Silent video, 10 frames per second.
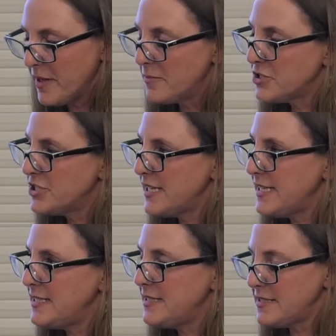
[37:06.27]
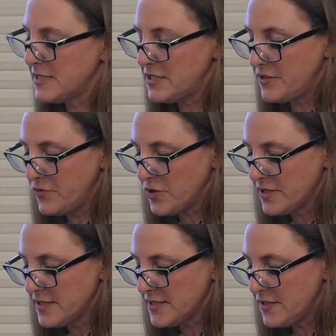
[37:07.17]
published
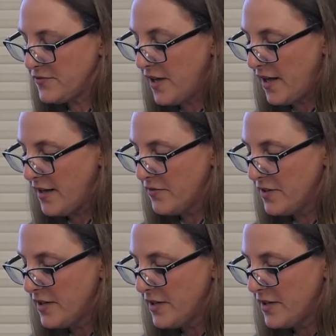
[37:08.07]
1864-65.